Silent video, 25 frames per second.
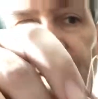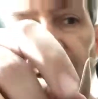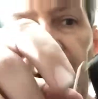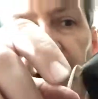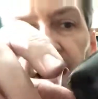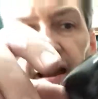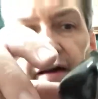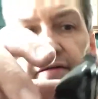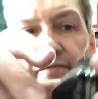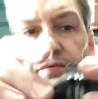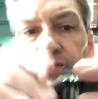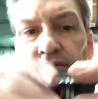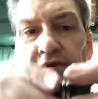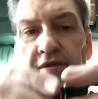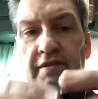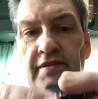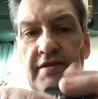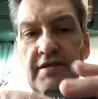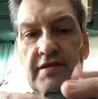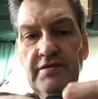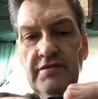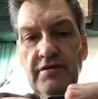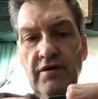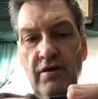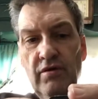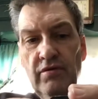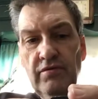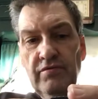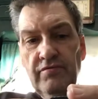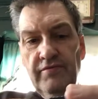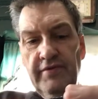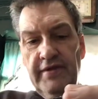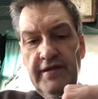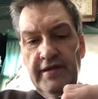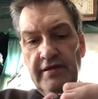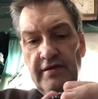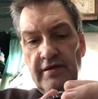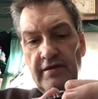have one of these old
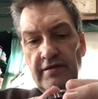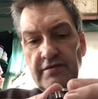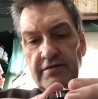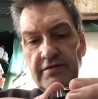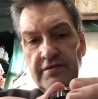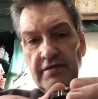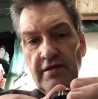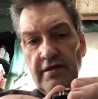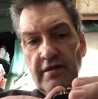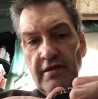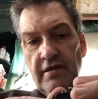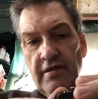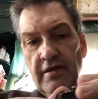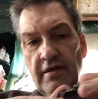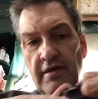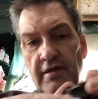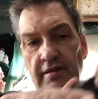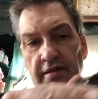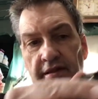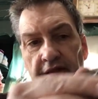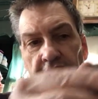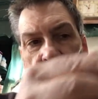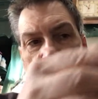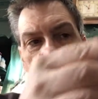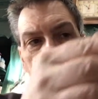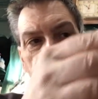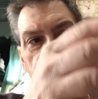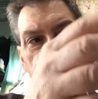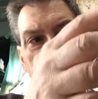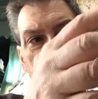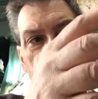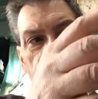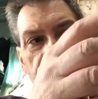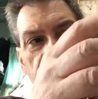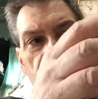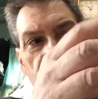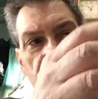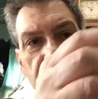reels, the other
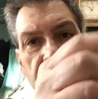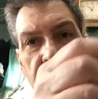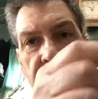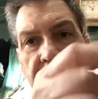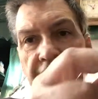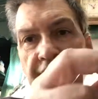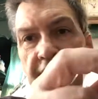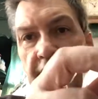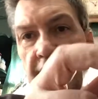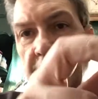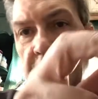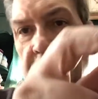side goes on first,